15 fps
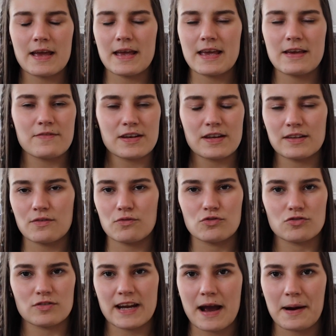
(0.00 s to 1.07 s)
Even
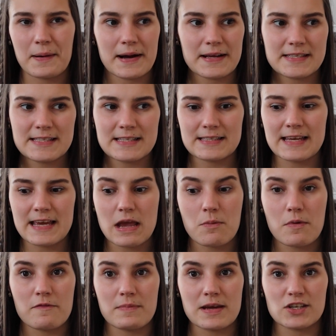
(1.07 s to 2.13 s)
under an hour, I'd still take it
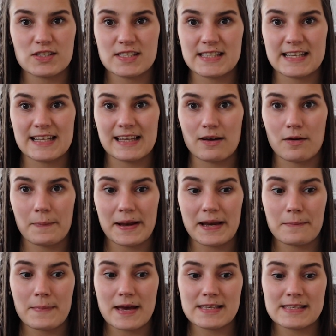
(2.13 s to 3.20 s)
with me just to clear up
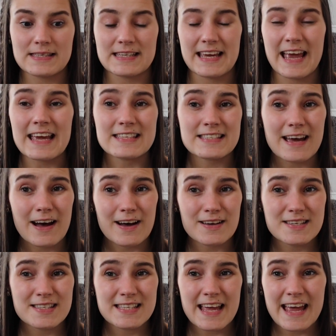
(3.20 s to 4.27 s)
any messes in case they
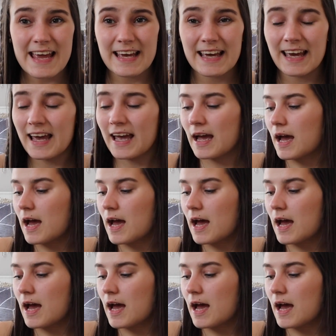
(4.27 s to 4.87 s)
are sick,